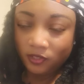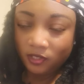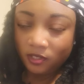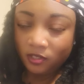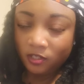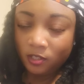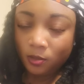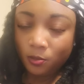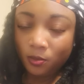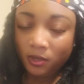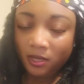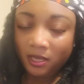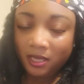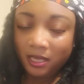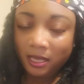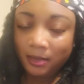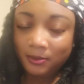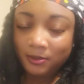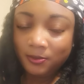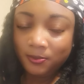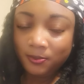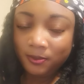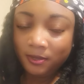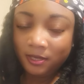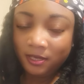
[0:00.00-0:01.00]
Someone
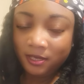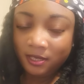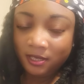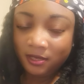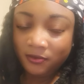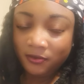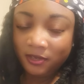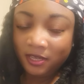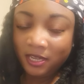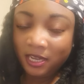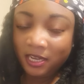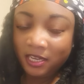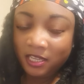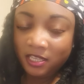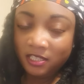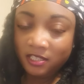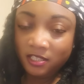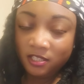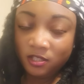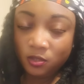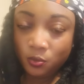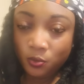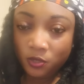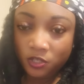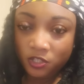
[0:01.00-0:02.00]
kept pleading regarding a
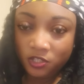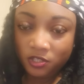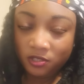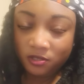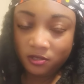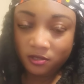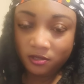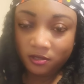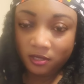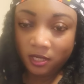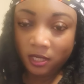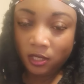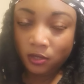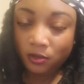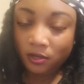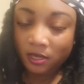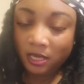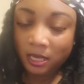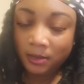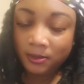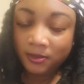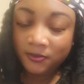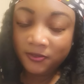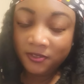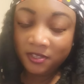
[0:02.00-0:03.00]
situation and you
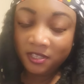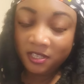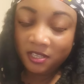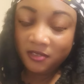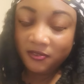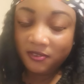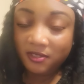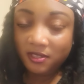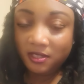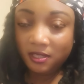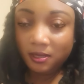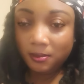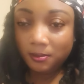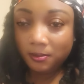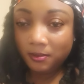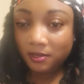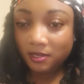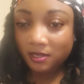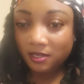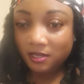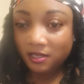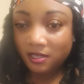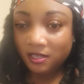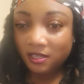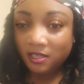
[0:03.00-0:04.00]
kept forgiving them.
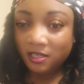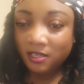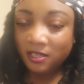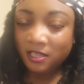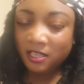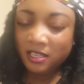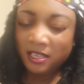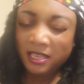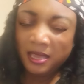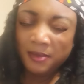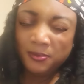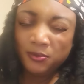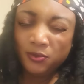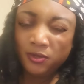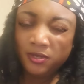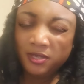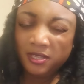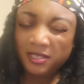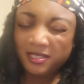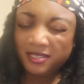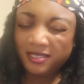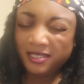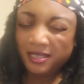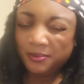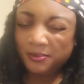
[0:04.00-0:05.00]
They kept doing
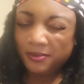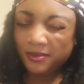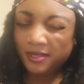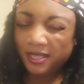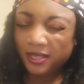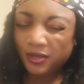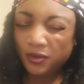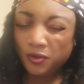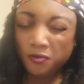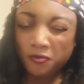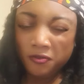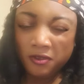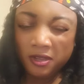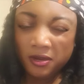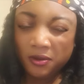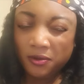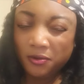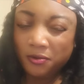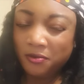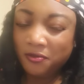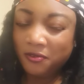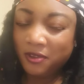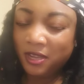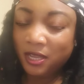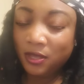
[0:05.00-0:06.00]
the same thing over and
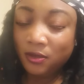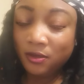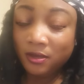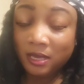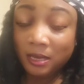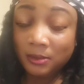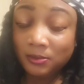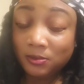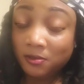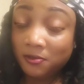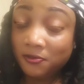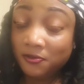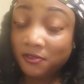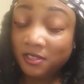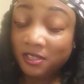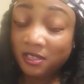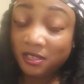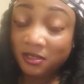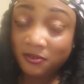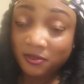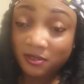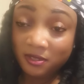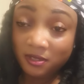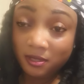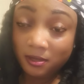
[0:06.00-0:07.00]
over and you kept on
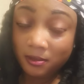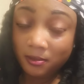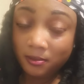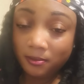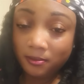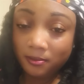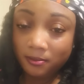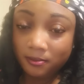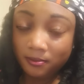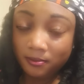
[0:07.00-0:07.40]
forgiving them.